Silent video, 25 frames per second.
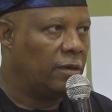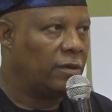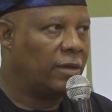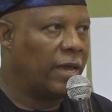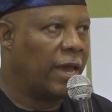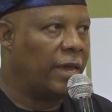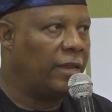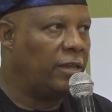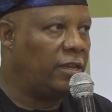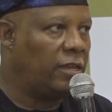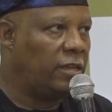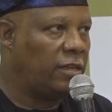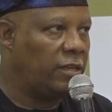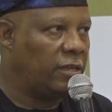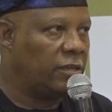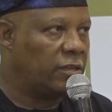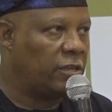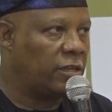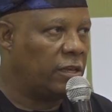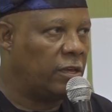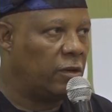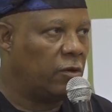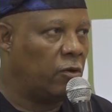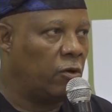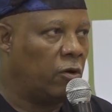tidy this
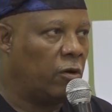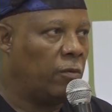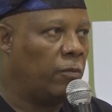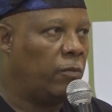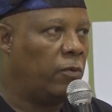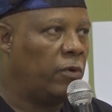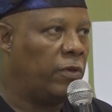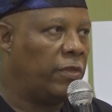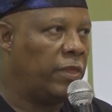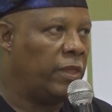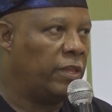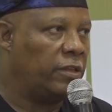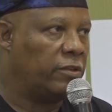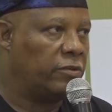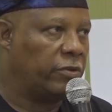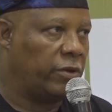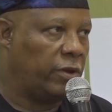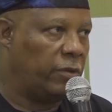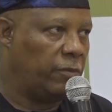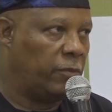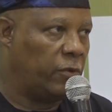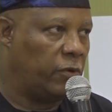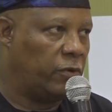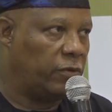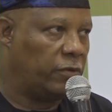thing up within 3
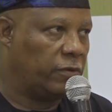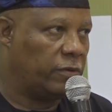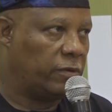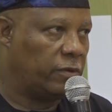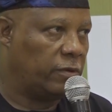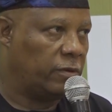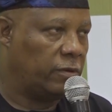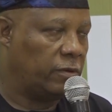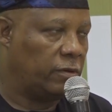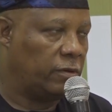months.